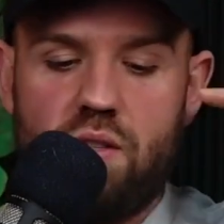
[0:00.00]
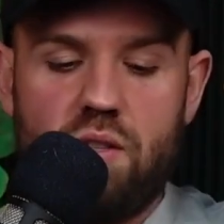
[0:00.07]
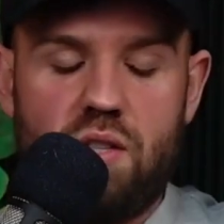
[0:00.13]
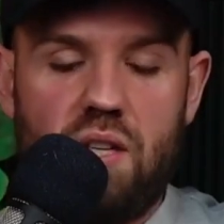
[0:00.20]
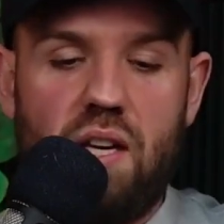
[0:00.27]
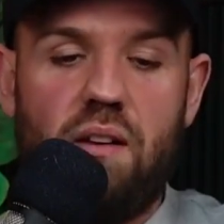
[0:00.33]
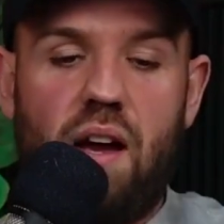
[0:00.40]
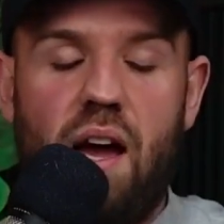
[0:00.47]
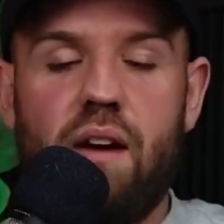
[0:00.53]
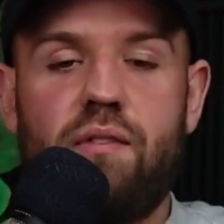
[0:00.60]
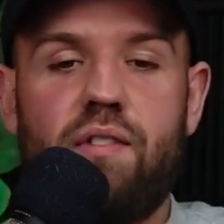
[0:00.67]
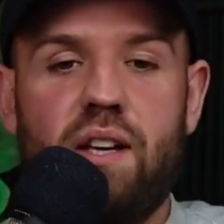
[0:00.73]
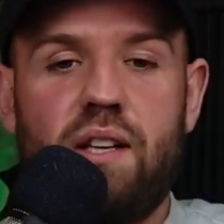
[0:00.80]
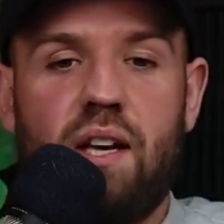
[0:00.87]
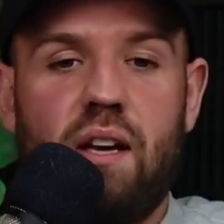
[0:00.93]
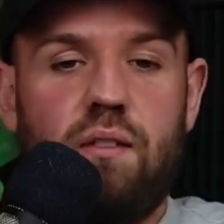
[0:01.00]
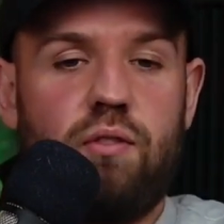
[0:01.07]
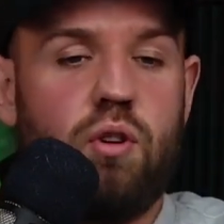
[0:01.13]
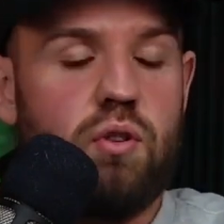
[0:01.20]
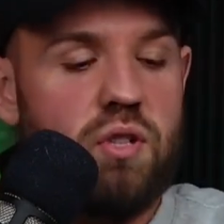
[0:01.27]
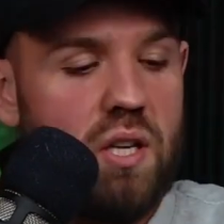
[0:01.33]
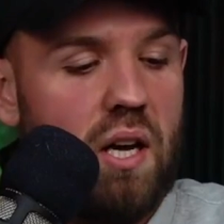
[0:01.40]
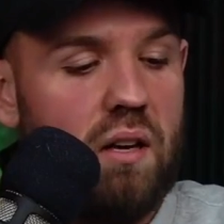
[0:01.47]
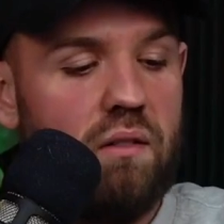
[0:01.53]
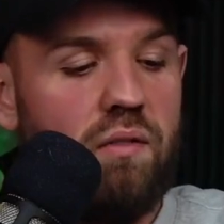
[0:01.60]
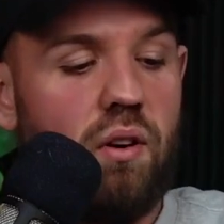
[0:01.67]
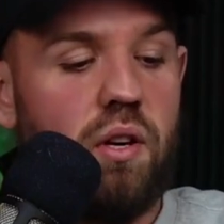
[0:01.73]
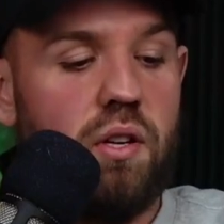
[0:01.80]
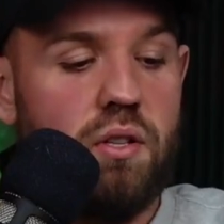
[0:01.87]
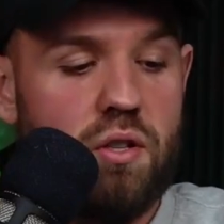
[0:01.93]
So see, every day if you're sitting
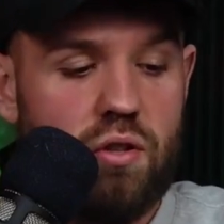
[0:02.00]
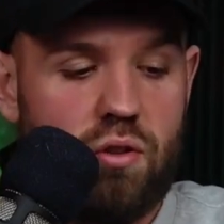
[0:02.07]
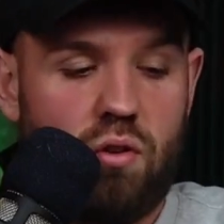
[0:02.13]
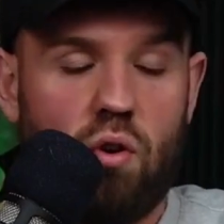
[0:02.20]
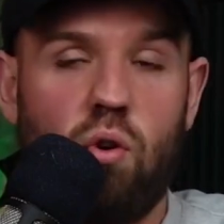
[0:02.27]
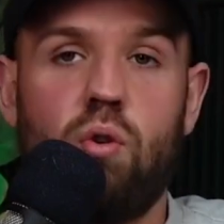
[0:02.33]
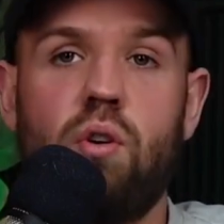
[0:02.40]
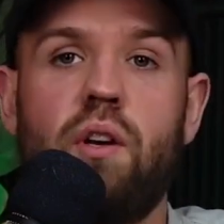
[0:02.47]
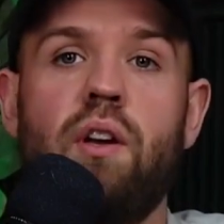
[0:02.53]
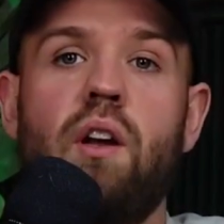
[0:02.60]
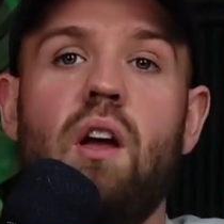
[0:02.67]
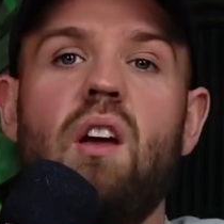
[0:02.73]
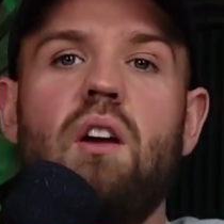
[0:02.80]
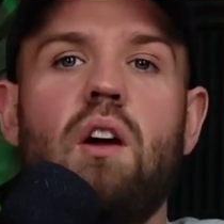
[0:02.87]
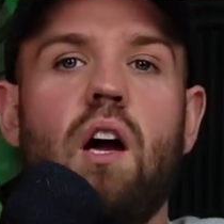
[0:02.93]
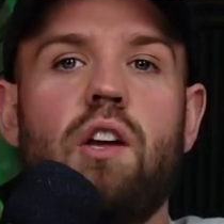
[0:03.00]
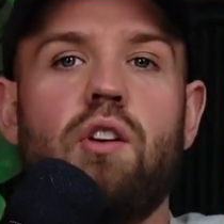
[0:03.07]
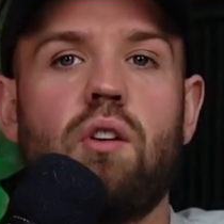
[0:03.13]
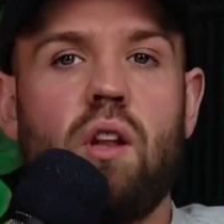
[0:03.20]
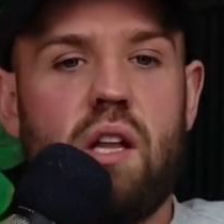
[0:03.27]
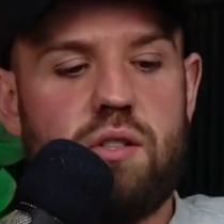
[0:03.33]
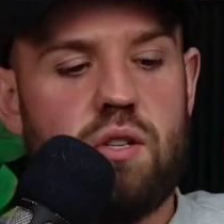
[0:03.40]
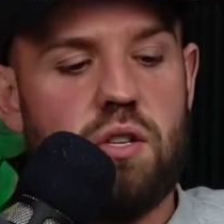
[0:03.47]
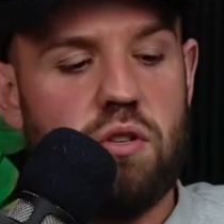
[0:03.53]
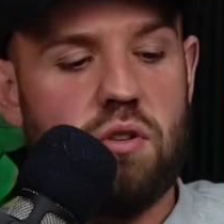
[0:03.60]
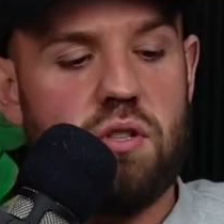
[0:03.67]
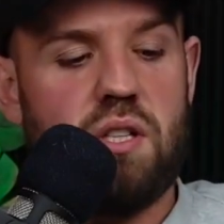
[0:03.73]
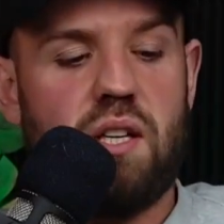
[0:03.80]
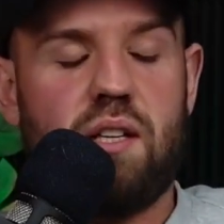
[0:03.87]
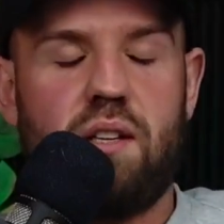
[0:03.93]
fucking scrolling and you're literally
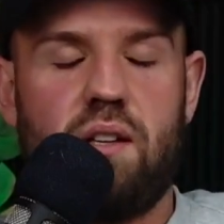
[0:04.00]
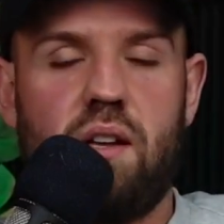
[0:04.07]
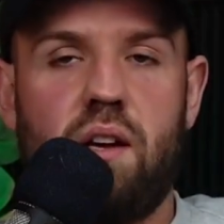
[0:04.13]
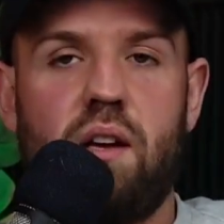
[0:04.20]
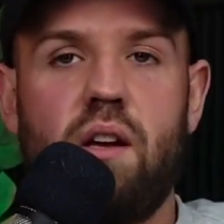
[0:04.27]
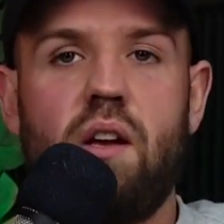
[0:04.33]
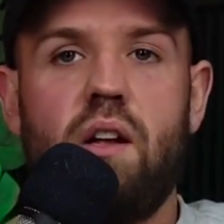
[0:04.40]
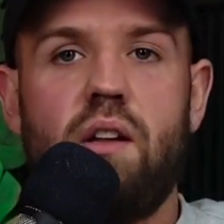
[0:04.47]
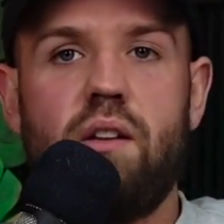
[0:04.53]
just seeing the